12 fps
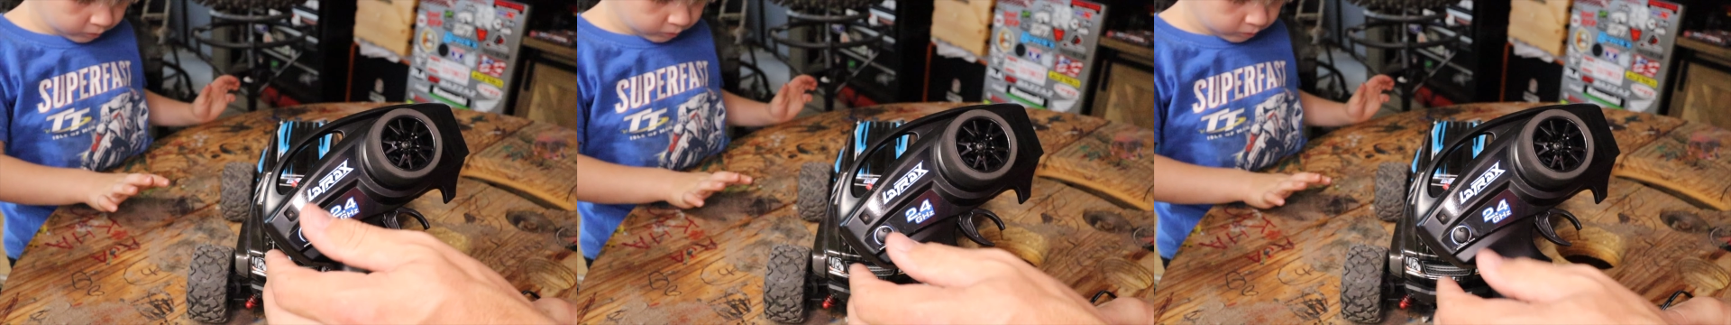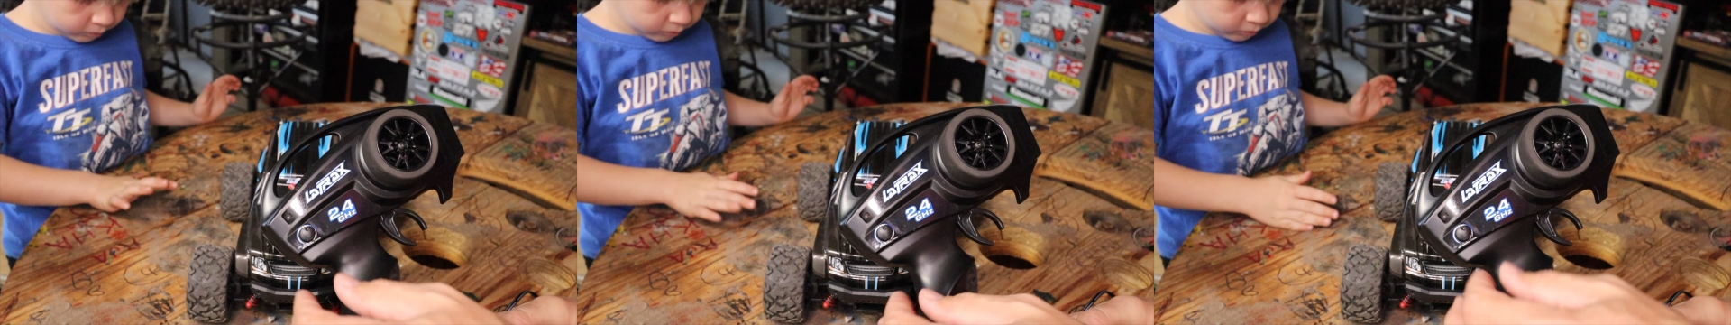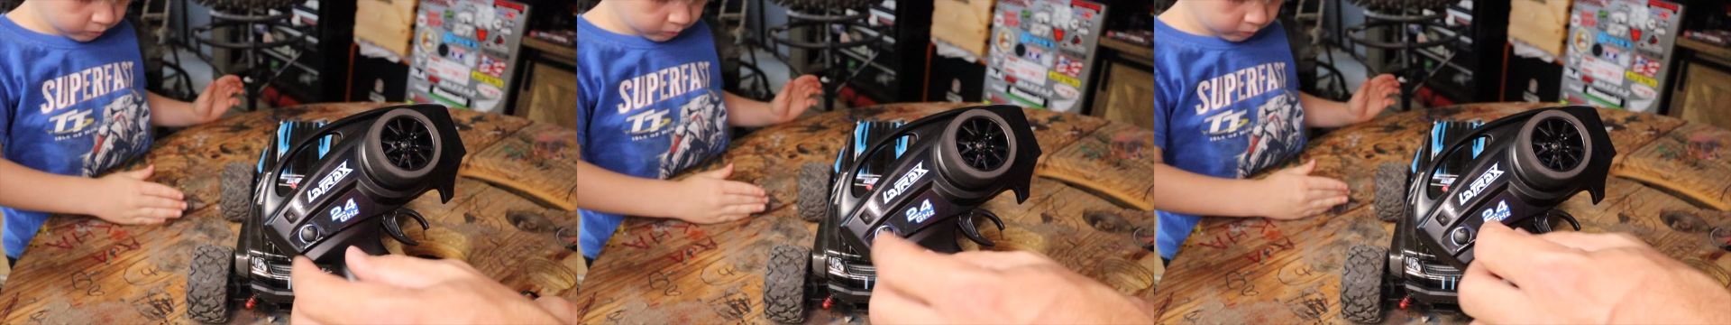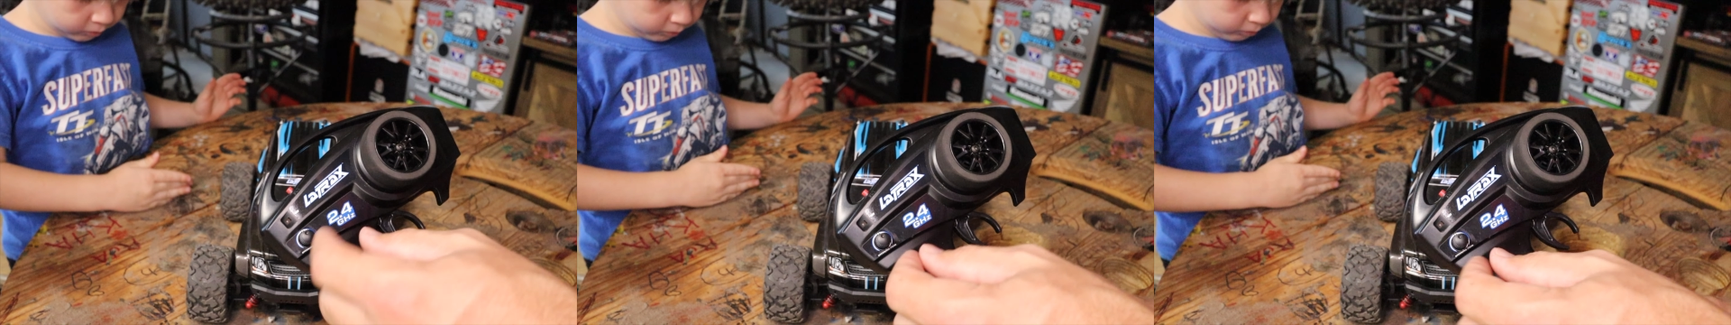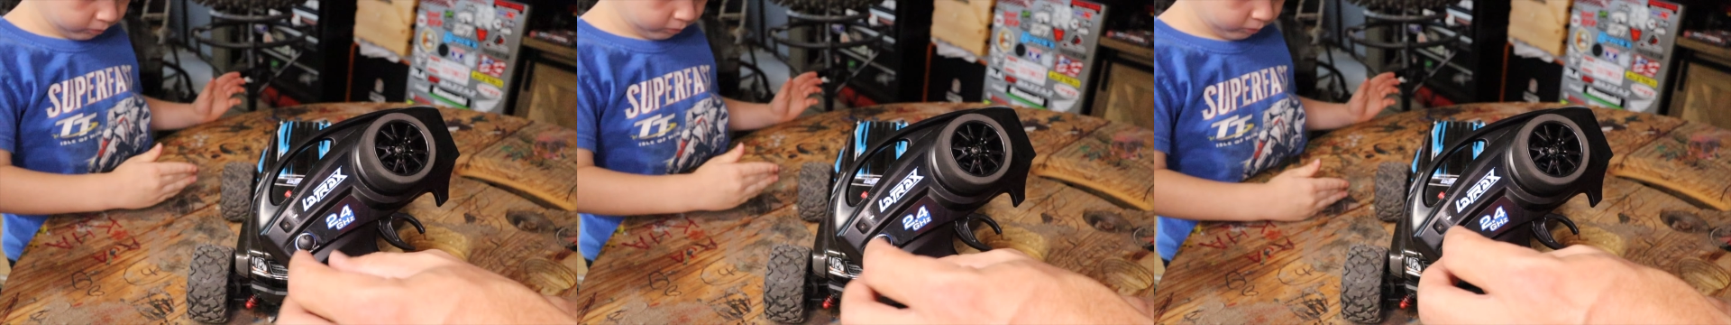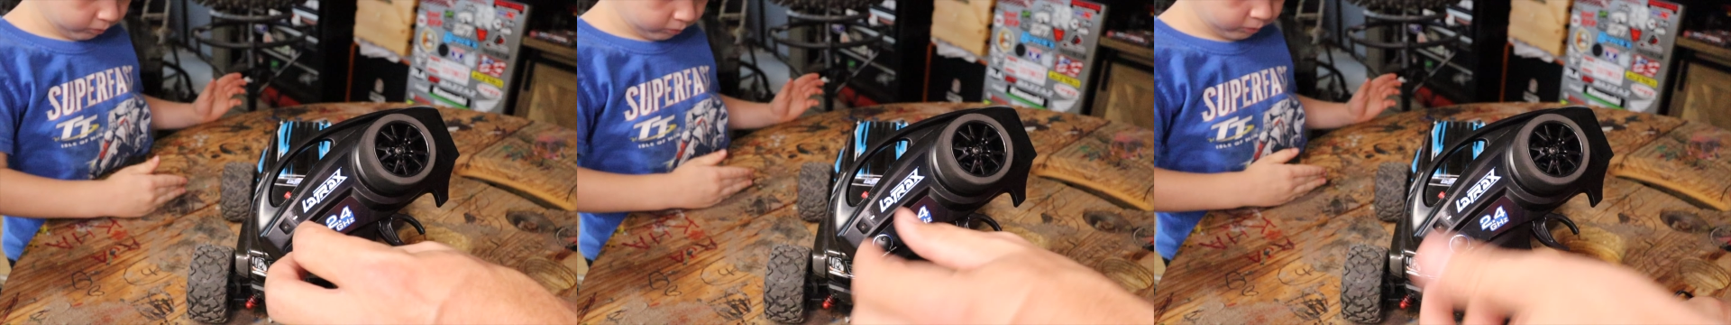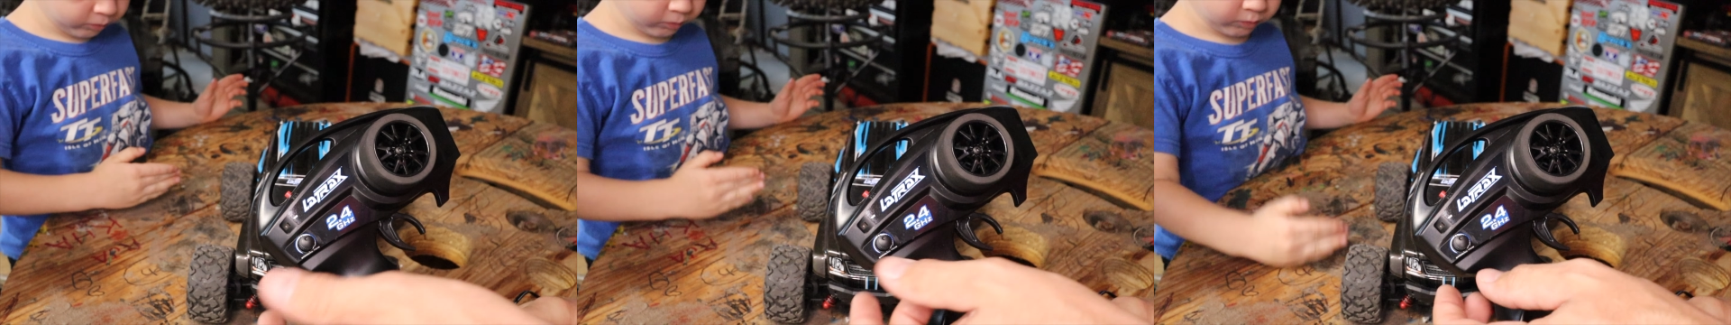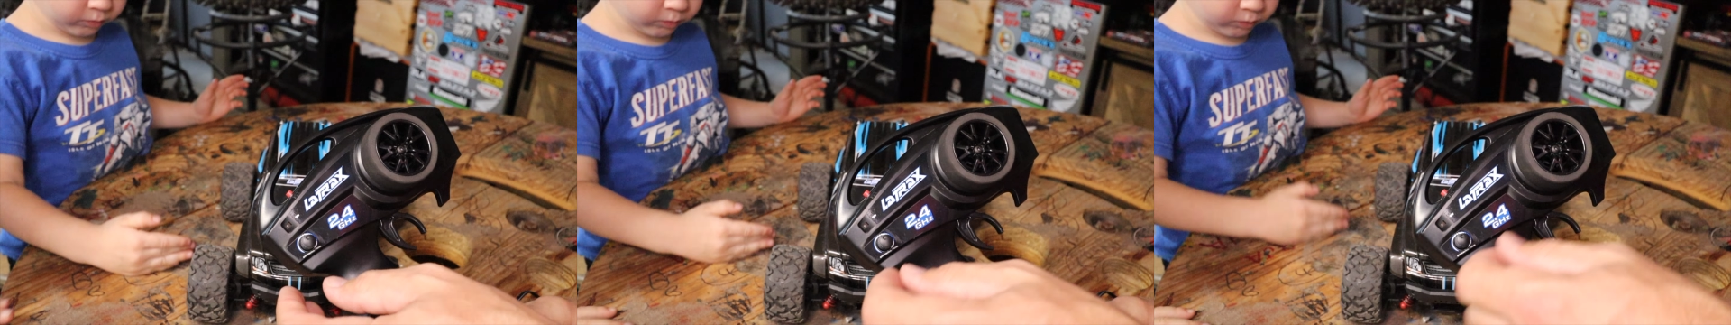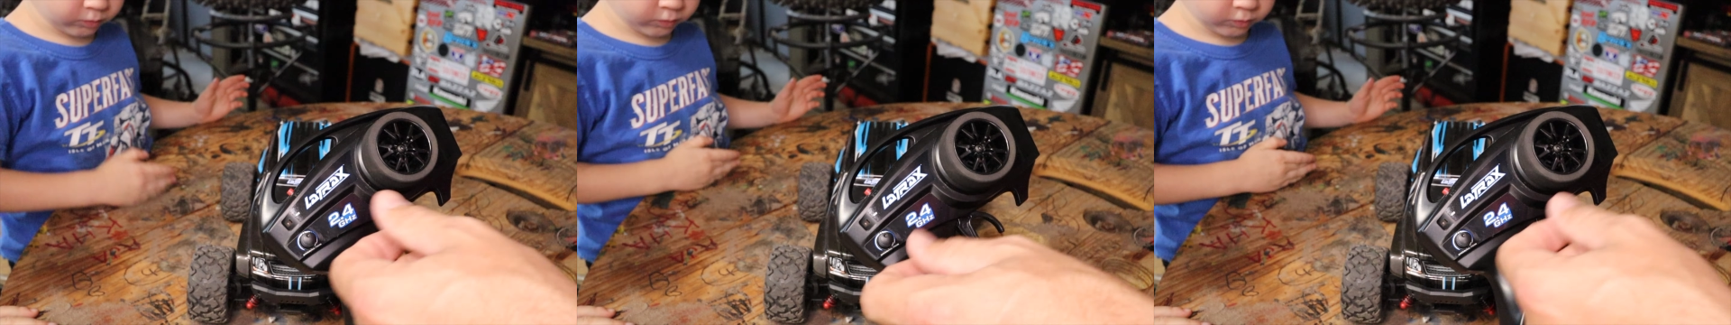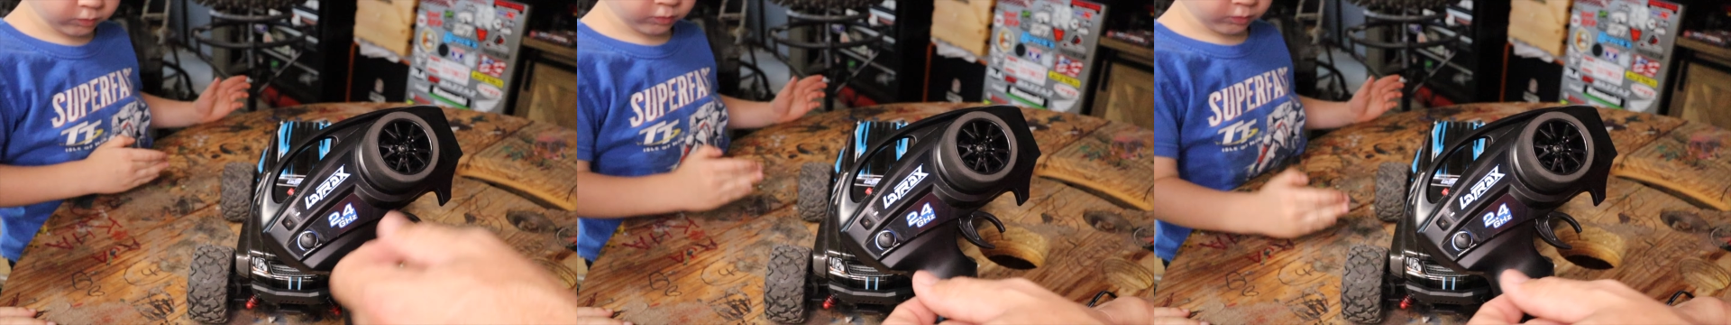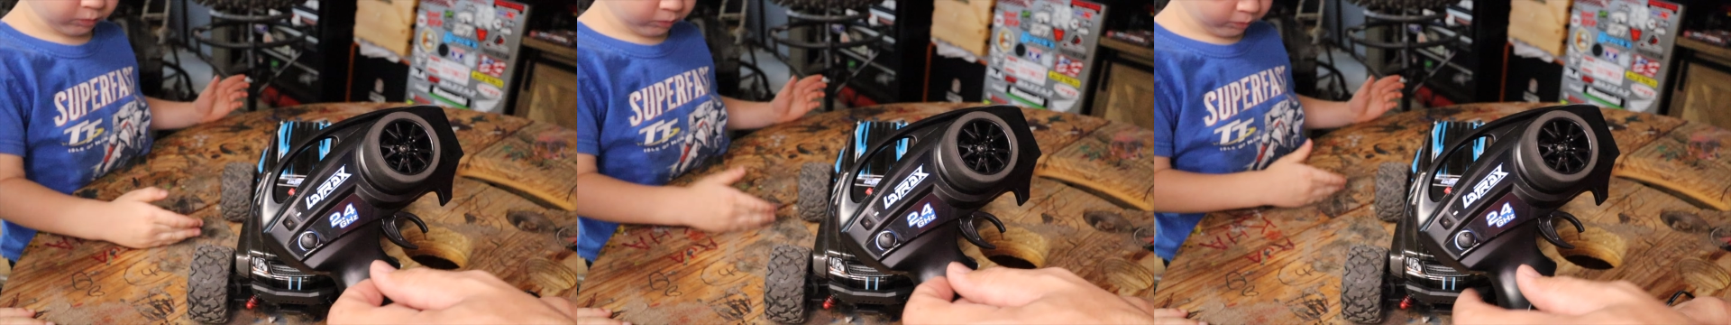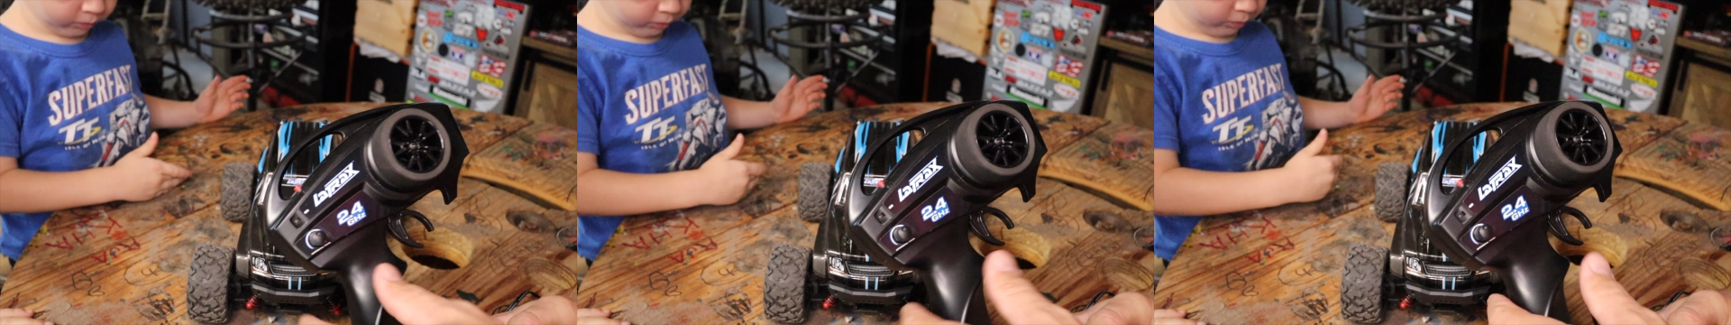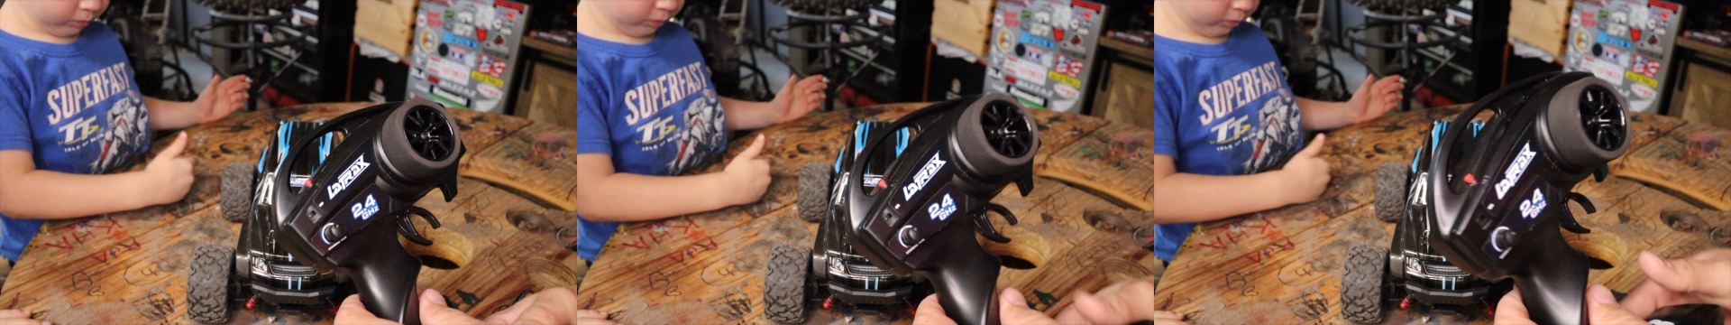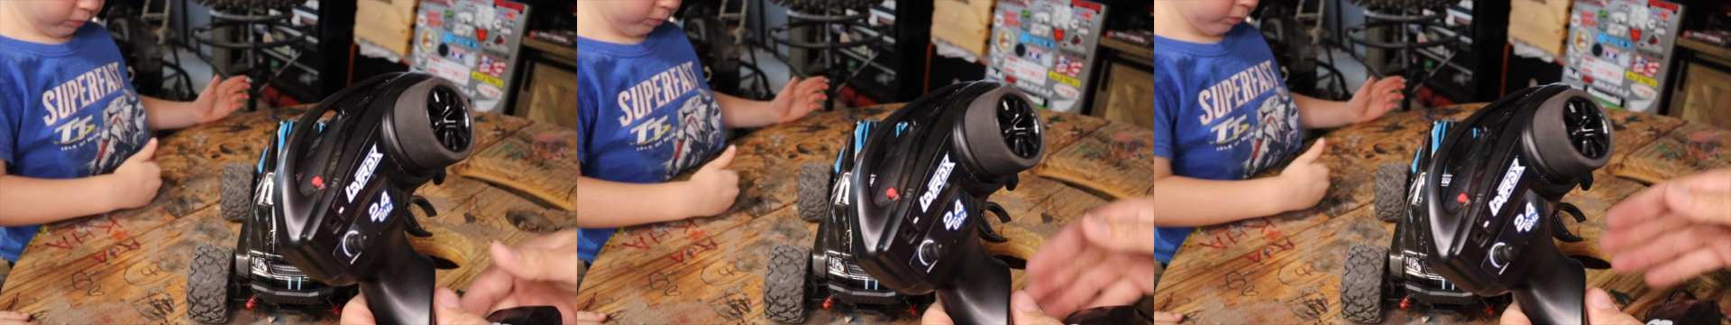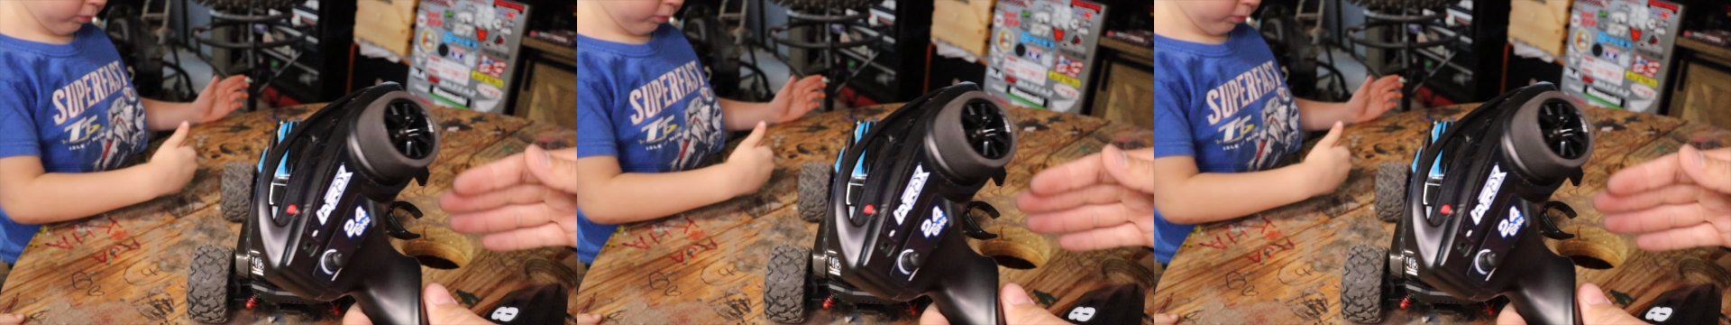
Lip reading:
No face is visible, so there are no lips to read.